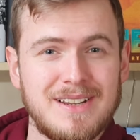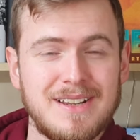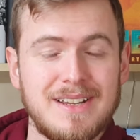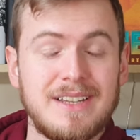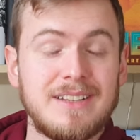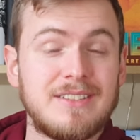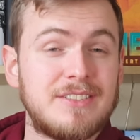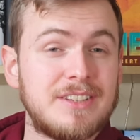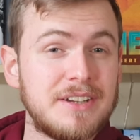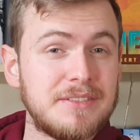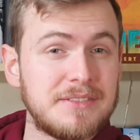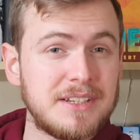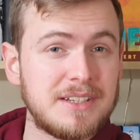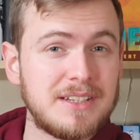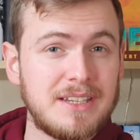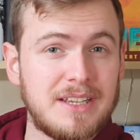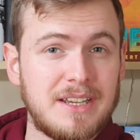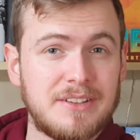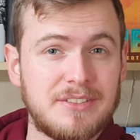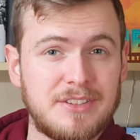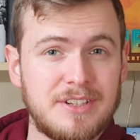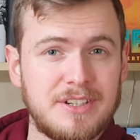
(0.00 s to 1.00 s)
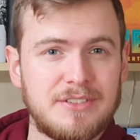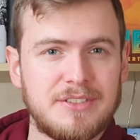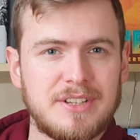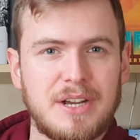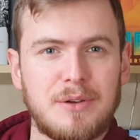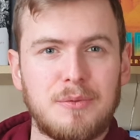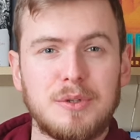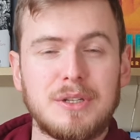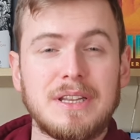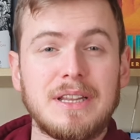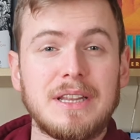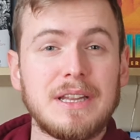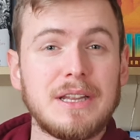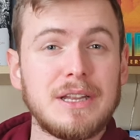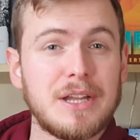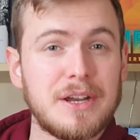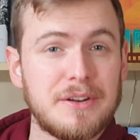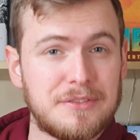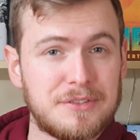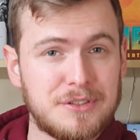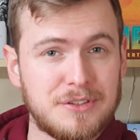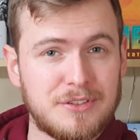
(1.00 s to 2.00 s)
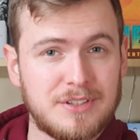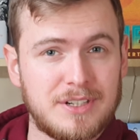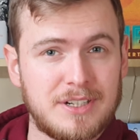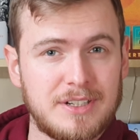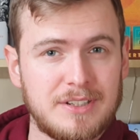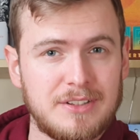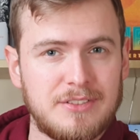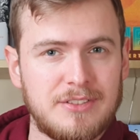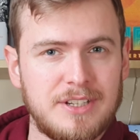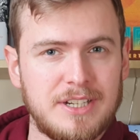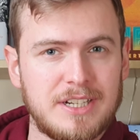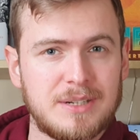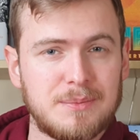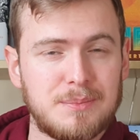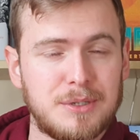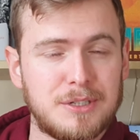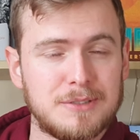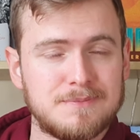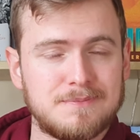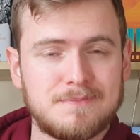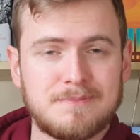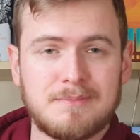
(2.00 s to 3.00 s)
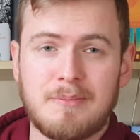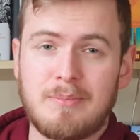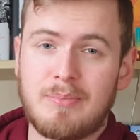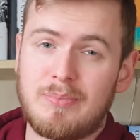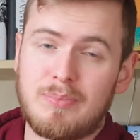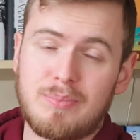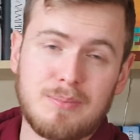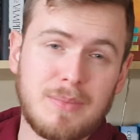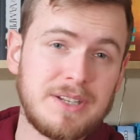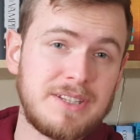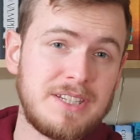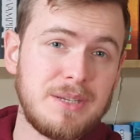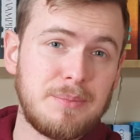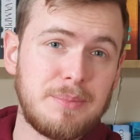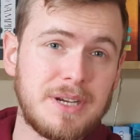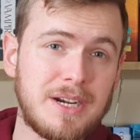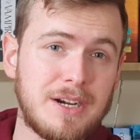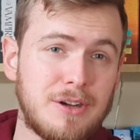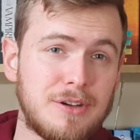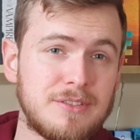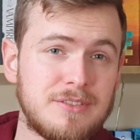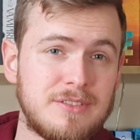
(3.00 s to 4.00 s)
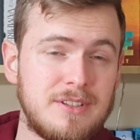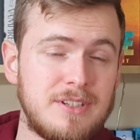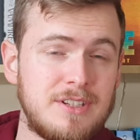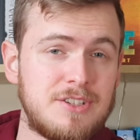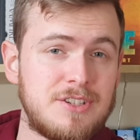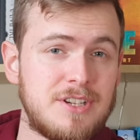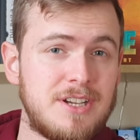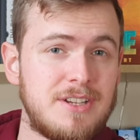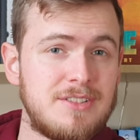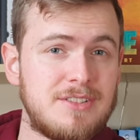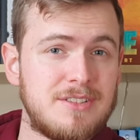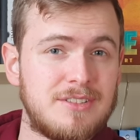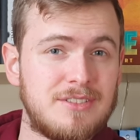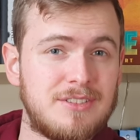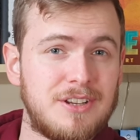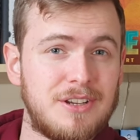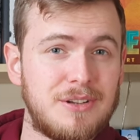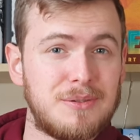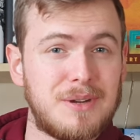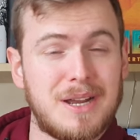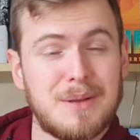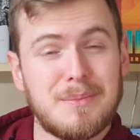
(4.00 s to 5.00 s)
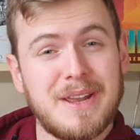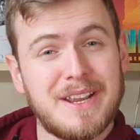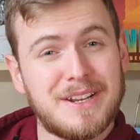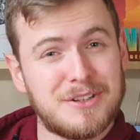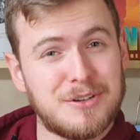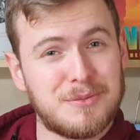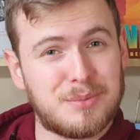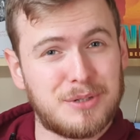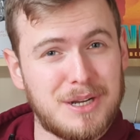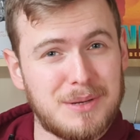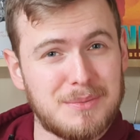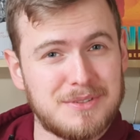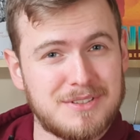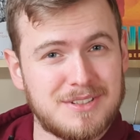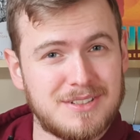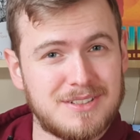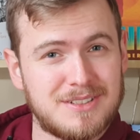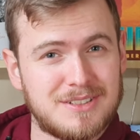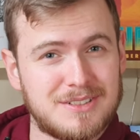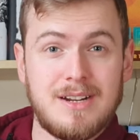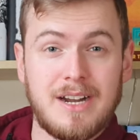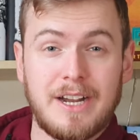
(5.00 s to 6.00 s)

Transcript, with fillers: It's definitely a series I would love to start this year, but my TBR constantly changes, so I make no promises.